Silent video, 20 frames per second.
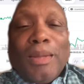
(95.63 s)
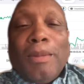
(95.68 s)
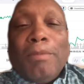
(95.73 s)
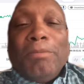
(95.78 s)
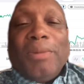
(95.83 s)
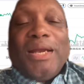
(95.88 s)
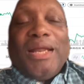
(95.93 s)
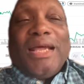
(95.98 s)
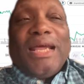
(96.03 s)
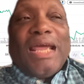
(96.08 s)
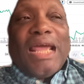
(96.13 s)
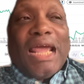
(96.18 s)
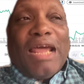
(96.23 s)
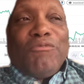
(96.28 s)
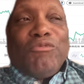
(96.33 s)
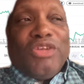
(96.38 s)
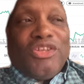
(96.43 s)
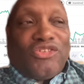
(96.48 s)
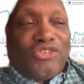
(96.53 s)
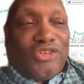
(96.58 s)
But
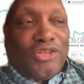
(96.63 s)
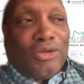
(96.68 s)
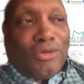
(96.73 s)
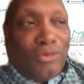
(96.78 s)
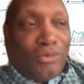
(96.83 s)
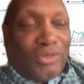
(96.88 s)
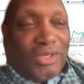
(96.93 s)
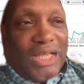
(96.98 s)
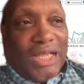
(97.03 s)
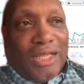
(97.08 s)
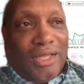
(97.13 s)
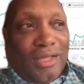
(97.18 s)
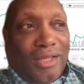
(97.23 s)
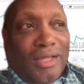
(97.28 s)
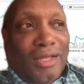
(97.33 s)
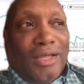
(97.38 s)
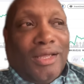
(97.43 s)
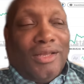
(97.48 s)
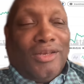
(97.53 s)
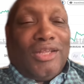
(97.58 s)
every single day,
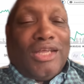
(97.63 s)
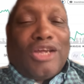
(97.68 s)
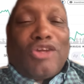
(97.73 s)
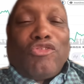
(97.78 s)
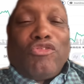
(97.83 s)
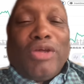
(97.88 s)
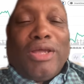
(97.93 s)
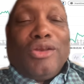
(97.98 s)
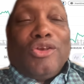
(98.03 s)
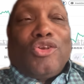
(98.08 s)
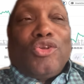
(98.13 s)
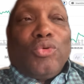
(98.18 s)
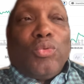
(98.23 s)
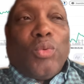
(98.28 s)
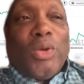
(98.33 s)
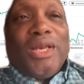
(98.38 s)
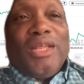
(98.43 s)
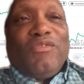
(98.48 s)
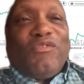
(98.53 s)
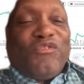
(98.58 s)
they're creating
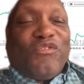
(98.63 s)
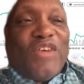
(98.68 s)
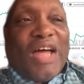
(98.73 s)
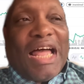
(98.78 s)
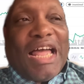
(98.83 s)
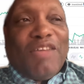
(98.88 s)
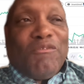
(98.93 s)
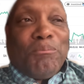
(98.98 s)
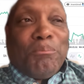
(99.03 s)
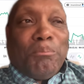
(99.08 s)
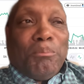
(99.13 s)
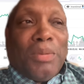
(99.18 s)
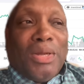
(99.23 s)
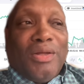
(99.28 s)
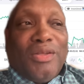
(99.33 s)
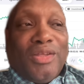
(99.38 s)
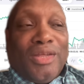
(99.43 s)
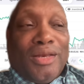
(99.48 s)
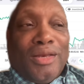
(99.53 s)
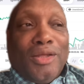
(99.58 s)
25
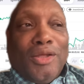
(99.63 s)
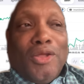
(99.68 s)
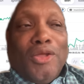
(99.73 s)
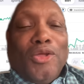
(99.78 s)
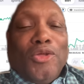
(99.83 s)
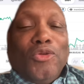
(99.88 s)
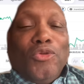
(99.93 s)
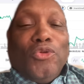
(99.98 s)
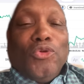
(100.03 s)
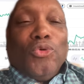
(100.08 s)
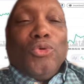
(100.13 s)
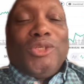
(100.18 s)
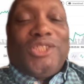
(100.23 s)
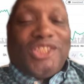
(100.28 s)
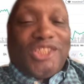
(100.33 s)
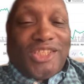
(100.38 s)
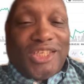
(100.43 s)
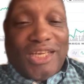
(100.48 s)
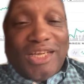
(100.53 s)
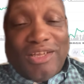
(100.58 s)
million new
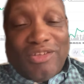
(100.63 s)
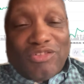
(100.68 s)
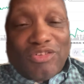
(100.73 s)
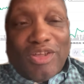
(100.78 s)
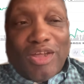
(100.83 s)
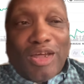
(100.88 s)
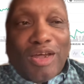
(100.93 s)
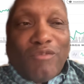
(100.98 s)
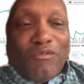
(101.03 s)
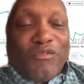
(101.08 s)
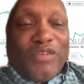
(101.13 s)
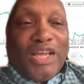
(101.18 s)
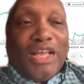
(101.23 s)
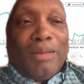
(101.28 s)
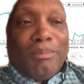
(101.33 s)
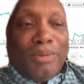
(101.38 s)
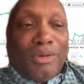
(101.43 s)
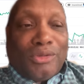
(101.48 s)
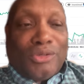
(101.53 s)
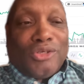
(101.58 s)
shares
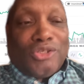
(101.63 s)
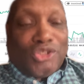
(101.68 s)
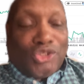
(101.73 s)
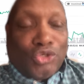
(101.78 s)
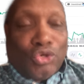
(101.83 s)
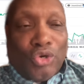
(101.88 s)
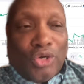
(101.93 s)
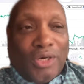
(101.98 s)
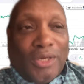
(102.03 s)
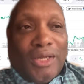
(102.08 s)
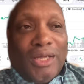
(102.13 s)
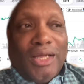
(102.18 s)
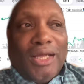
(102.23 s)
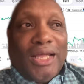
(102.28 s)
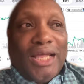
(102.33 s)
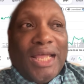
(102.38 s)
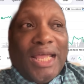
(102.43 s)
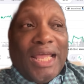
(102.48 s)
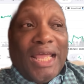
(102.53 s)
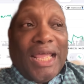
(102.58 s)
available to short,
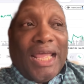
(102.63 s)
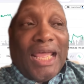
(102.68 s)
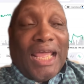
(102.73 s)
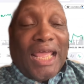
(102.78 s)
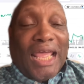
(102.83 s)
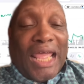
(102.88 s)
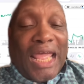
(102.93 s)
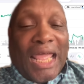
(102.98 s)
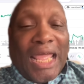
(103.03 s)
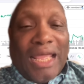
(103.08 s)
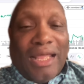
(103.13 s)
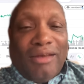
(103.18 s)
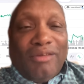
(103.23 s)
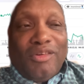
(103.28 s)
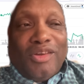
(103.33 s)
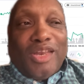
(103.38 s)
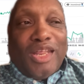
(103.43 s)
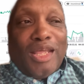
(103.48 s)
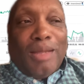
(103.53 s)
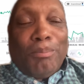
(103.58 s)

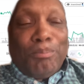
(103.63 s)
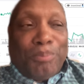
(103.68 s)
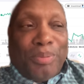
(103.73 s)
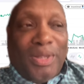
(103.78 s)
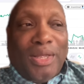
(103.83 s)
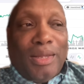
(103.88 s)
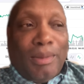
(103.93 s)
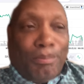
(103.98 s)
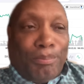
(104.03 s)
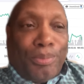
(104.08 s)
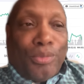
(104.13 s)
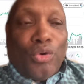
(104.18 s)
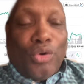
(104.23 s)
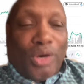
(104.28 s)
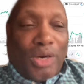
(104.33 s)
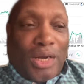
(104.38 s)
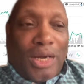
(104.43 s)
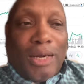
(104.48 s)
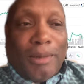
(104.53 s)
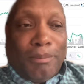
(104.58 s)
and they're being
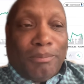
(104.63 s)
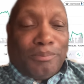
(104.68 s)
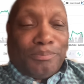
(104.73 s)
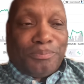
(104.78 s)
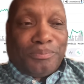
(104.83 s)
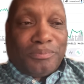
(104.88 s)
bought up.